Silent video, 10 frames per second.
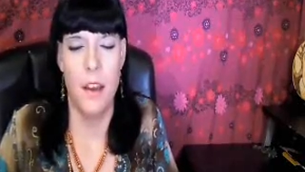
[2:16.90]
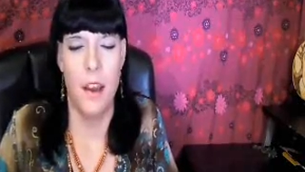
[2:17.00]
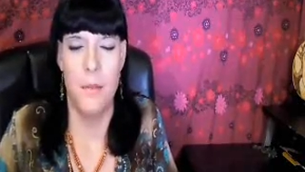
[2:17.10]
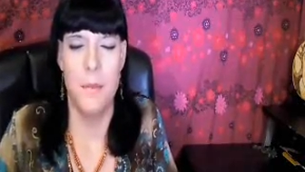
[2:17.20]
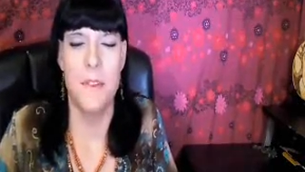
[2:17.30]

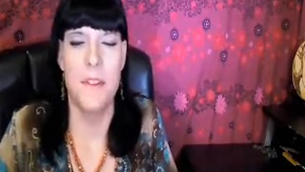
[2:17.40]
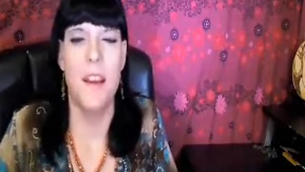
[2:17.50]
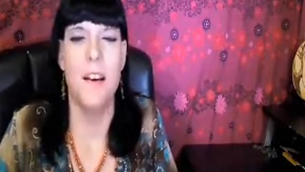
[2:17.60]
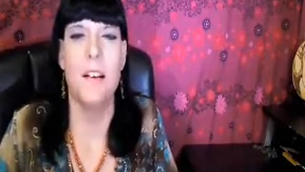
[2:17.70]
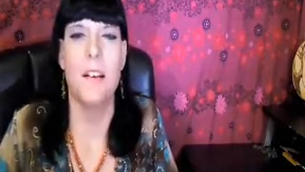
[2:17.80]
I'm
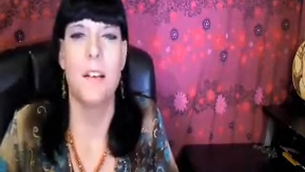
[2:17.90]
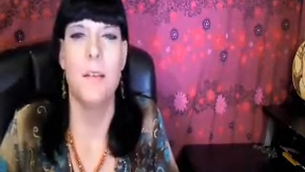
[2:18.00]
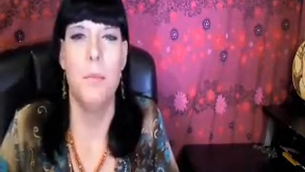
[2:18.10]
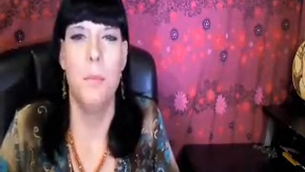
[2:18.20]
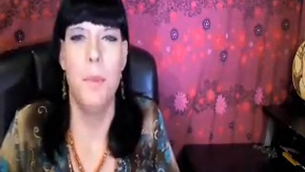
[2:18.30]
scared,
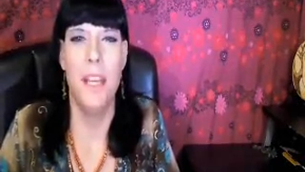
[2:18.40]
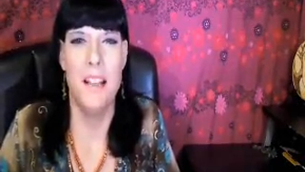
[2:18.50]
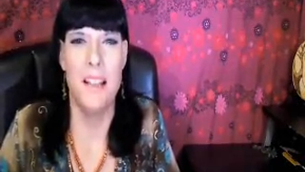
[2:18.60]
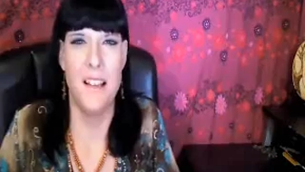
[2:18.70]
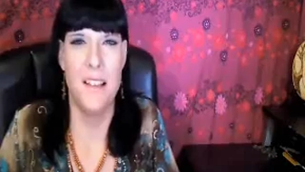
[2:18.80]

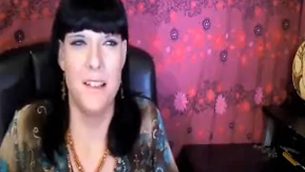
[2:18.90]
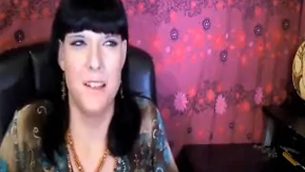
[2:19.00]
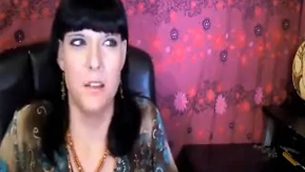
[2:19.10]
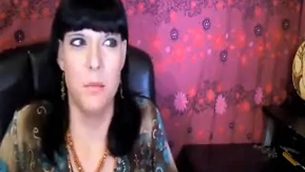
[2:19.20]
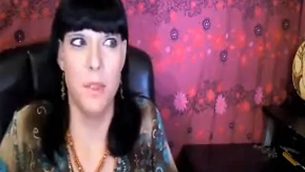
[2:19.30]
because I
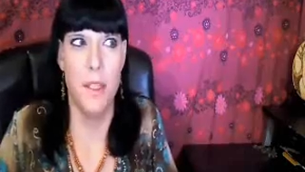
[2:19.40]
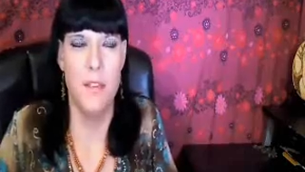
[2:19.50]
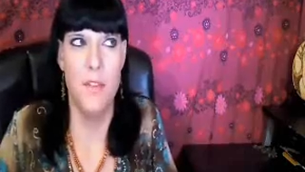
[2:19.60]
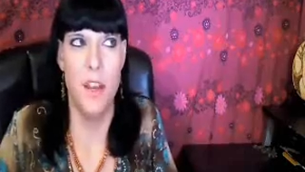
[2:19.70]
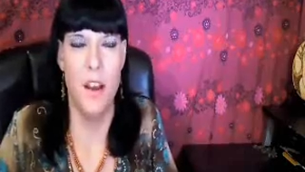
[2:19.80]
still
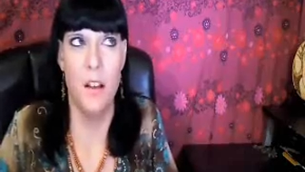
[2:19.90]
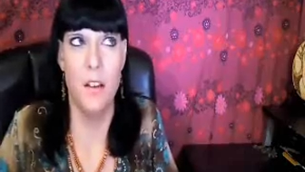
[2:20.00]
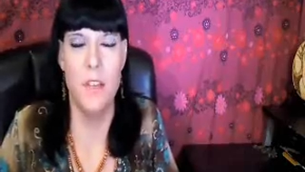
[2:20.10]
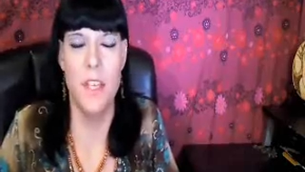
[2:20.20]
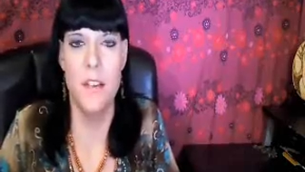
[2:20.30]
believe that all
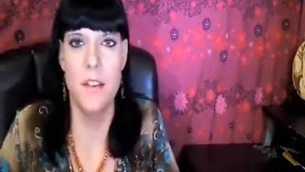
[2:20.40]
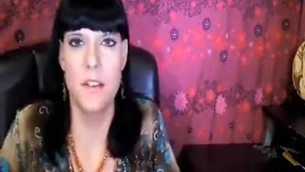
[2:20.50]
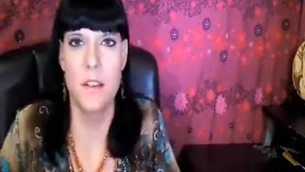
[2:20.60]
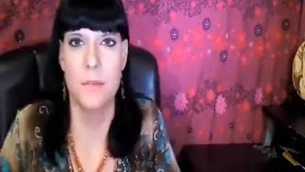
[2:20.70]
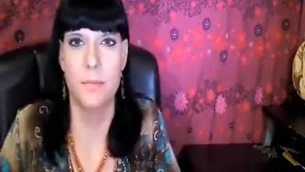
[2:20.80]
of
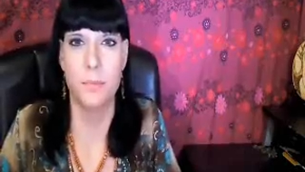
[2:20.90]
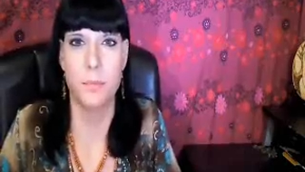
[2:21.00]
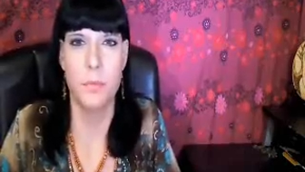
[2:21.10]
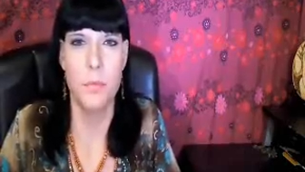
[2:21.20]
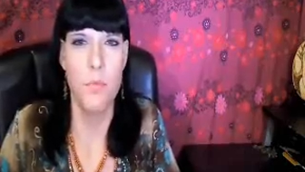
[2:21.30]
this
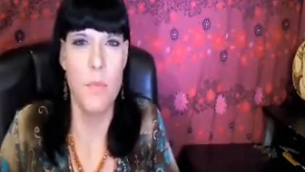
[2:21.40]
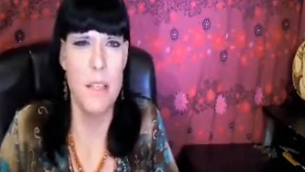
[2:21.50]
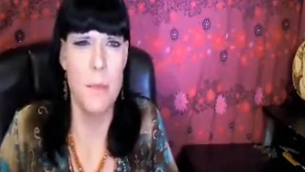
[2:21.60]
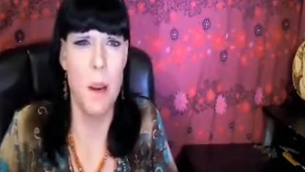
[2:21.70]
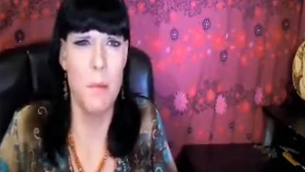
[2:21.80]

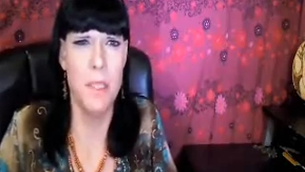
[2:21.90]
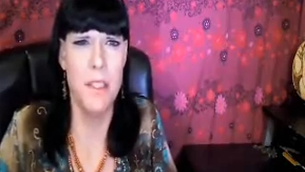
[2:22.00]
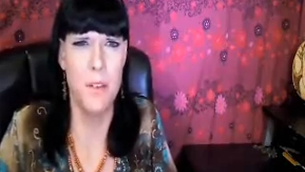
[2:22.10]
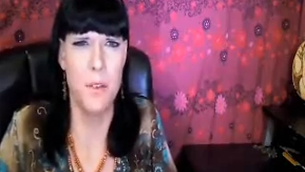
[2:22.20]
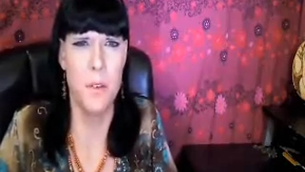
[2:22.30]
is probably
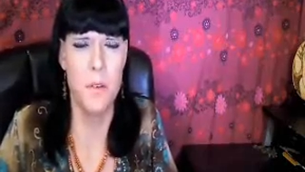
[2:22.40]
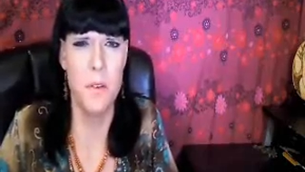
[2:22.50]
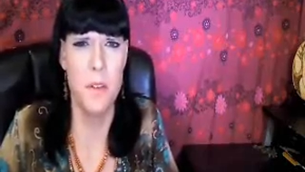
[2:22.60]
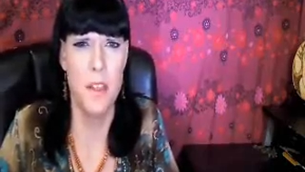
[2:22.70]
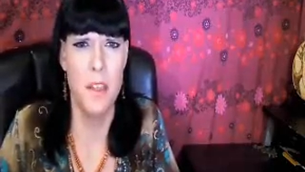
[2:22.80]
the
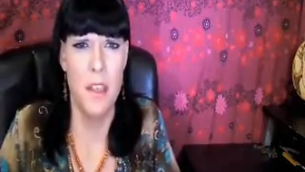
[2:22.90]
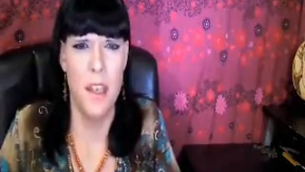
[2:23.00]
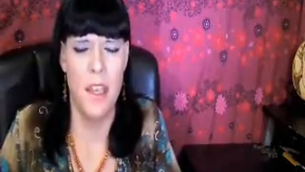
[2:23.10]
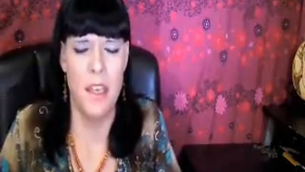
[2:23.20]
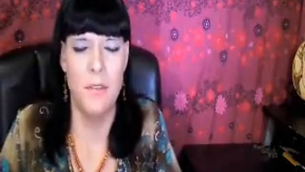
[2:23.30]
truth,
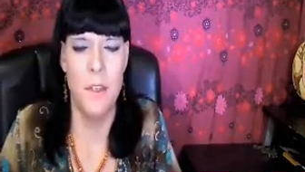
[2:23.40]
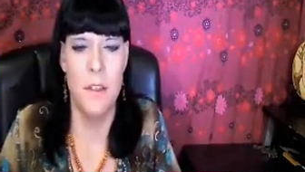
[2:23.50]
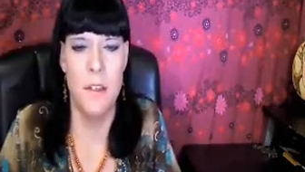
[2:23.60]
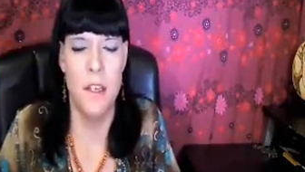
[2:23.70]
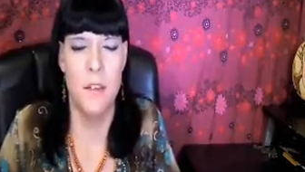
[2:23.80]
and
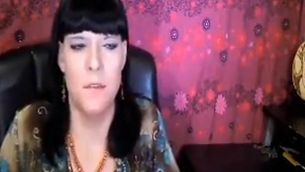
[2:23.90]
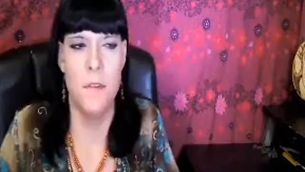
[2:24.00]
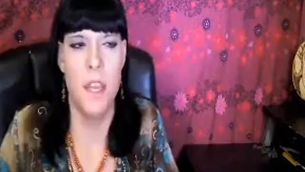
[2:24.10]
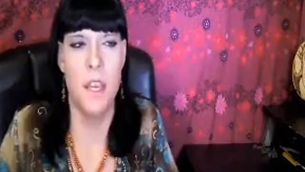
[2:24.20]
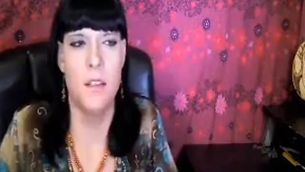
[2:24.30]
even if
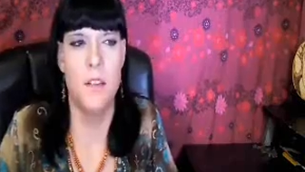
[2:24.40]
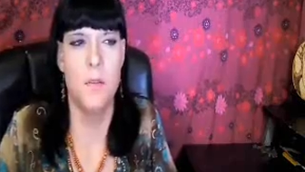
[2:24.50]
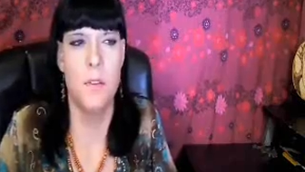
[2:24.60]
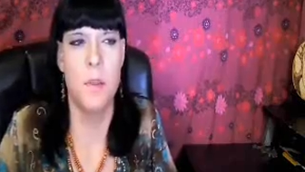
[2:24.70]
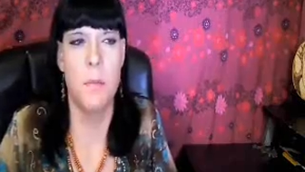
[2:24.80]
they
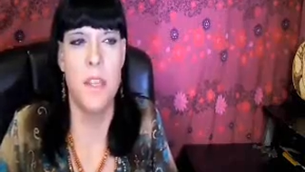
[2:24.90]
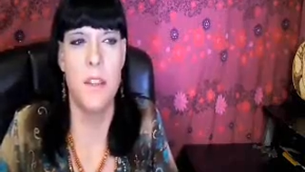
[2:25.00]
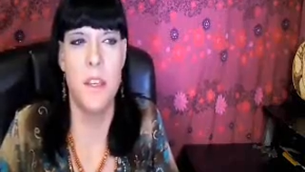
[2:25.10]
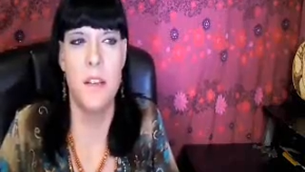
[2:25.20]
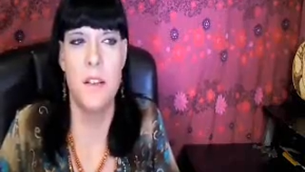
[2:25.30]
do some of the
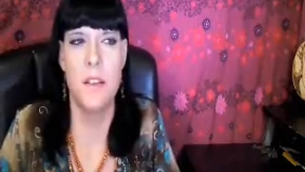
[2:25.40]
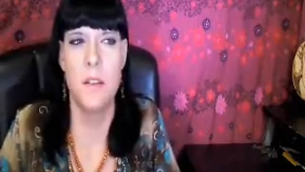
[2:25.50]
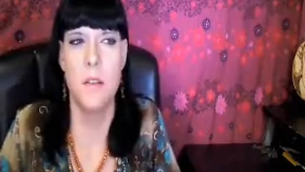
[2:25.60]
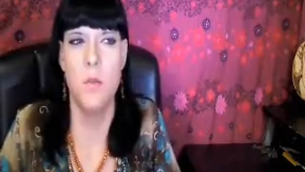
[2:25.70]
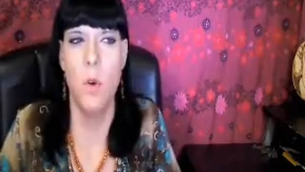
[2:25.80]
things
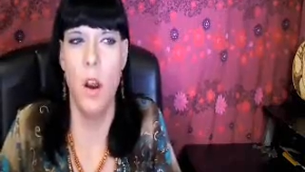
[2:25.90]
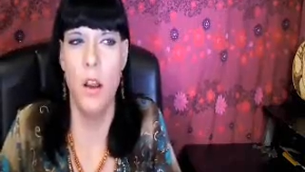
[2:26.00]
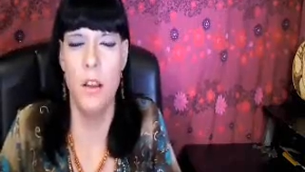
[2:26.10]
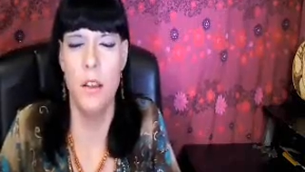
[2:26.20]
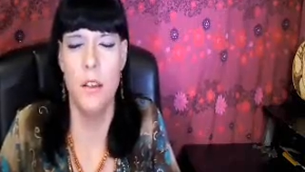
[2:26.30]

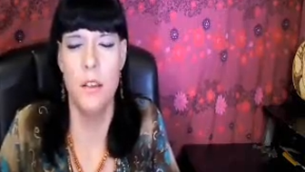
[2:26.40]
wrong,